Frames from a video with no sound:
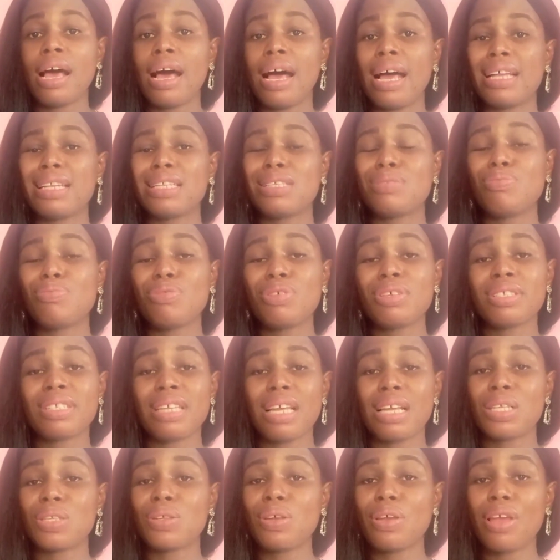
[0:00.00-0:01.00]
And
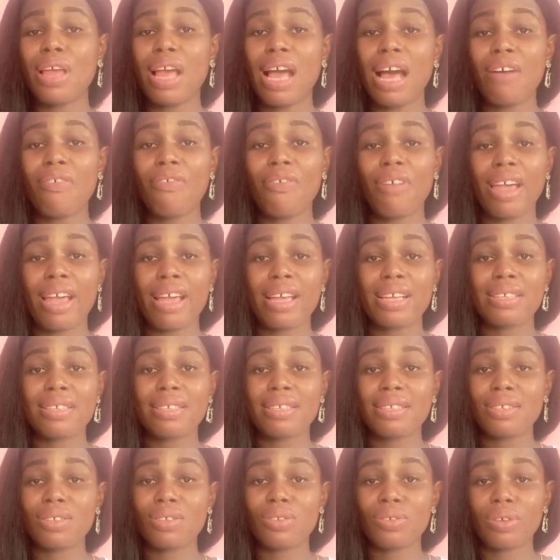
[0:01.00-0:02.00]
most times when you have
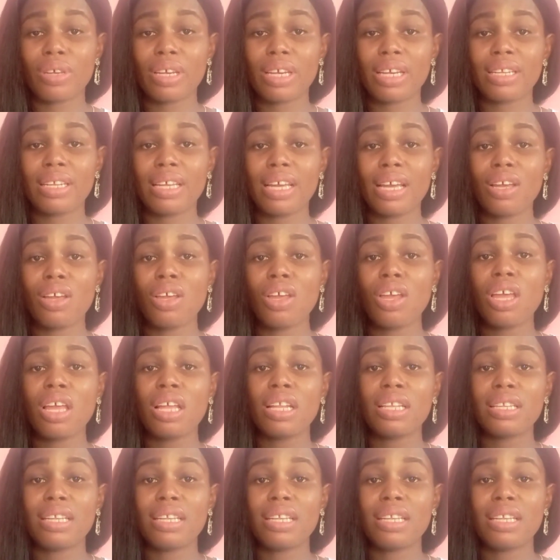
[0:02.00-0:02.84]
SC together,